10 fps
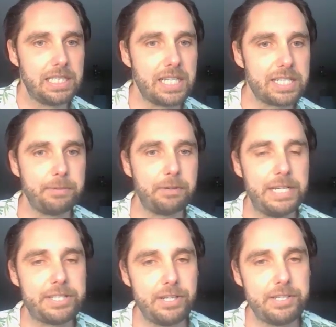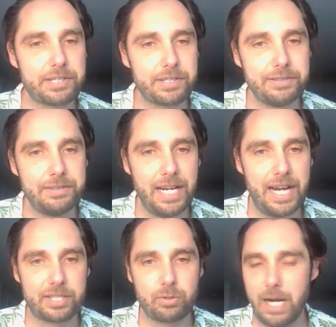customer research
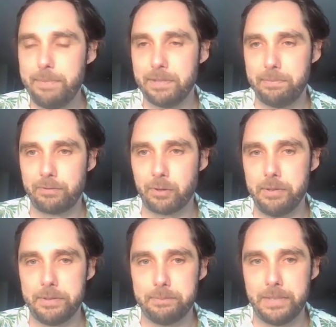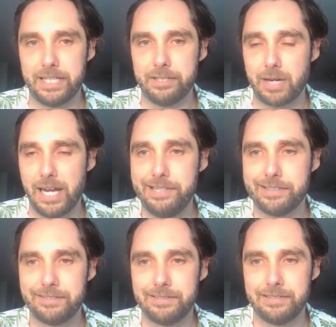and swipe before we begin to write,
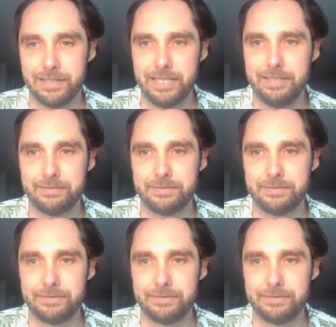right?